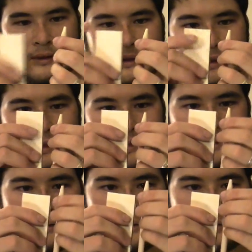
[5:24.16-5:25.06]
And then
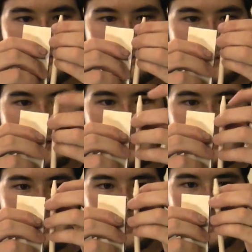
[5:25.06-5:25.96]
just want to
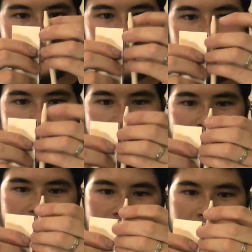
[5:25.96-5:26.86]
go ahead
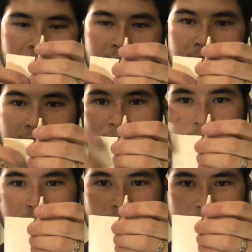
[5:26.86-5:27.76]
I like
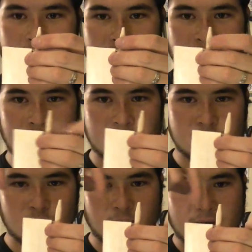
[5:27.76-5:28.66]
going an
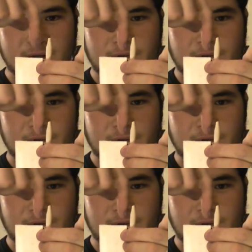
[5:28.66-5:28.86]
inch away